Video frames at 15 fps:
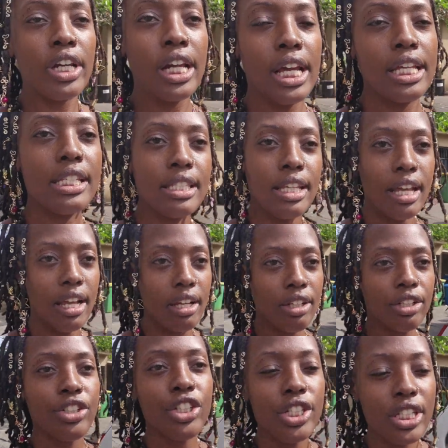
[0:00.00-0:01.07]
nice like
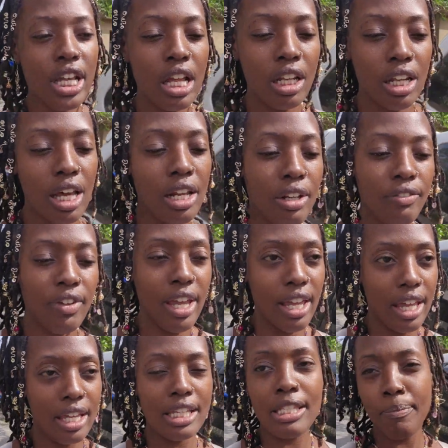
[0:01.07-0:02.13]
she said a lot of
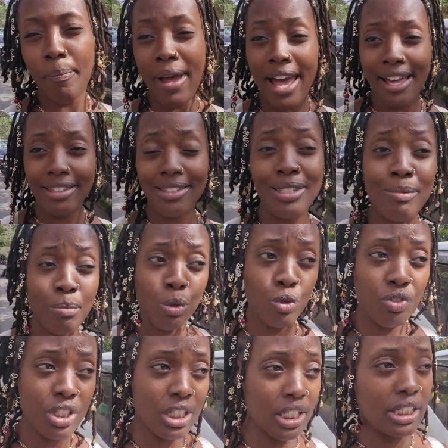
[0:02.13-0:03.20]
expats
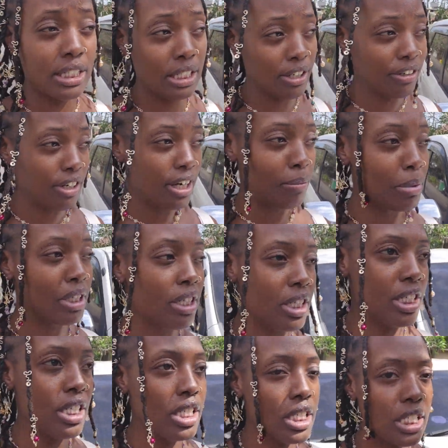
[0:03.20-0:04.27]
move to this area
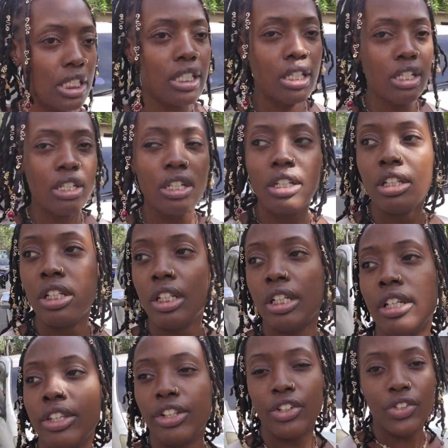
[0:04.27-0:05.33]
because
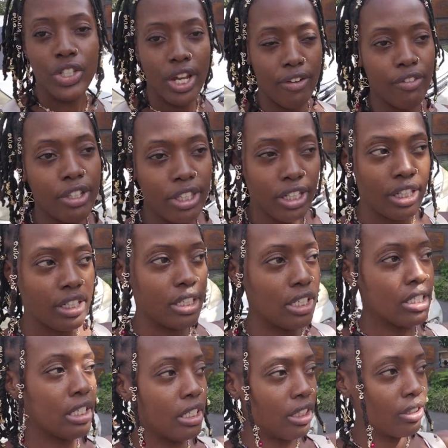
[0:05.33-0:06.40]
there's everything in
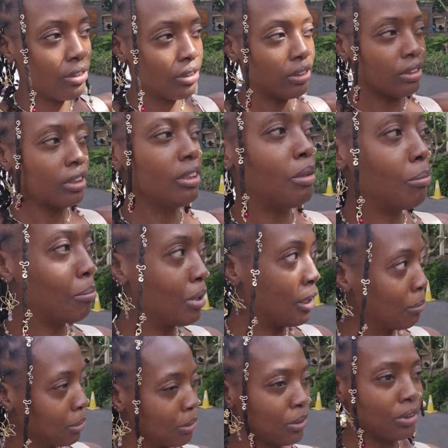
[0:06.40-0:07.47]
this little
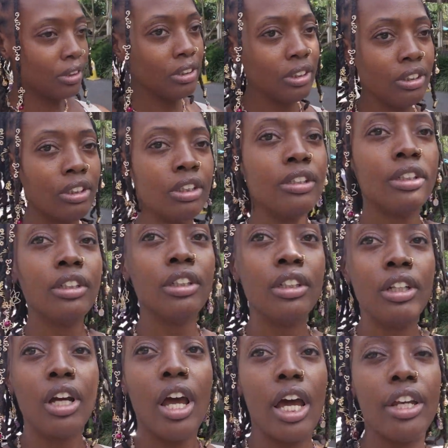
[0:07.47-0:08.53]
bubble
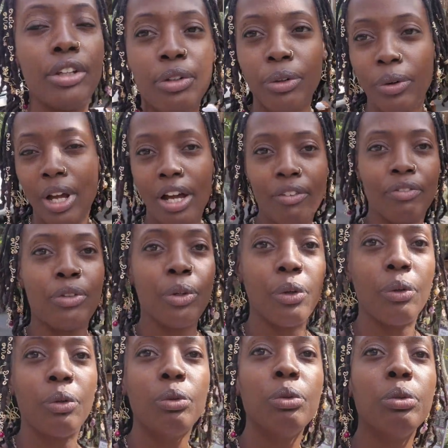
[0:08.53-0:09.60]
and you don't have to go
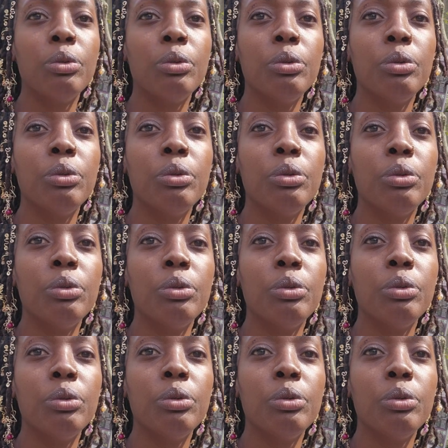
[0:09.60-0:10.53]
oh look at next spa